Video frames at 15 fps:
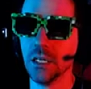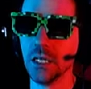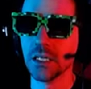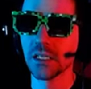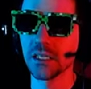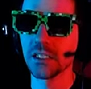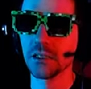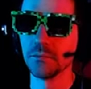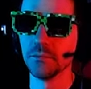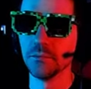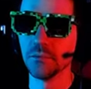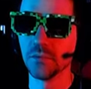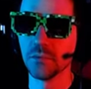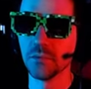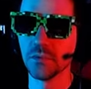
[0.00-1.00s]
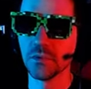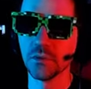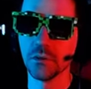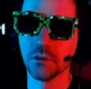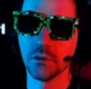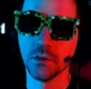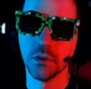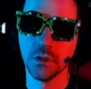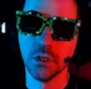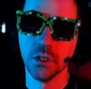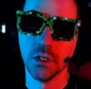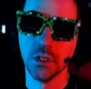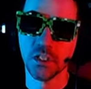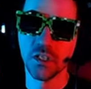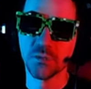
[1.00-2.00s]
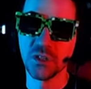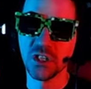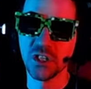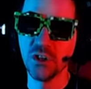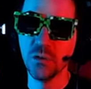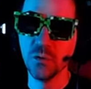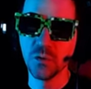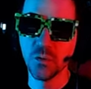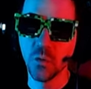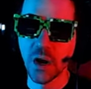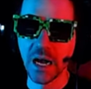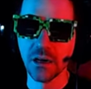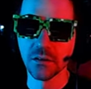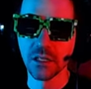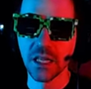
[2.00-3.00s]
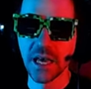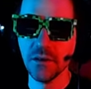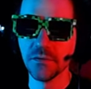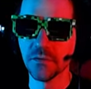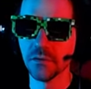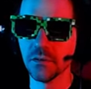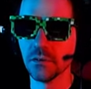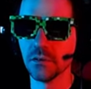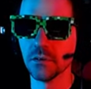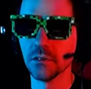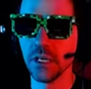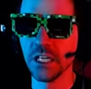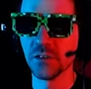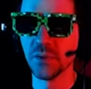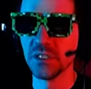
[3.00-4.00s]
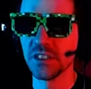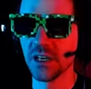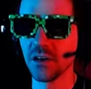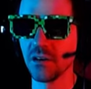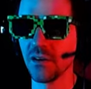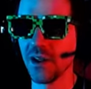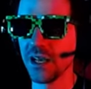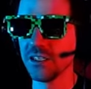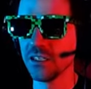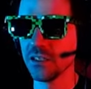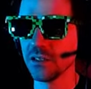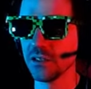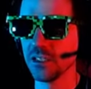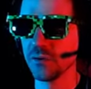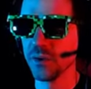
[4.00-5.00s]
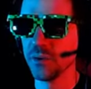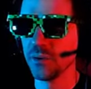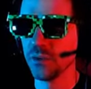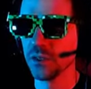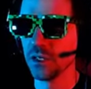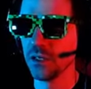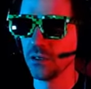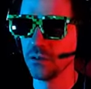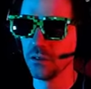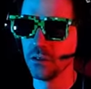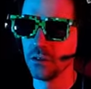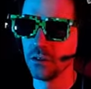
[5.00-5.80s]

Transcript: it's like some some cute wildlife has been terrorizing these people you know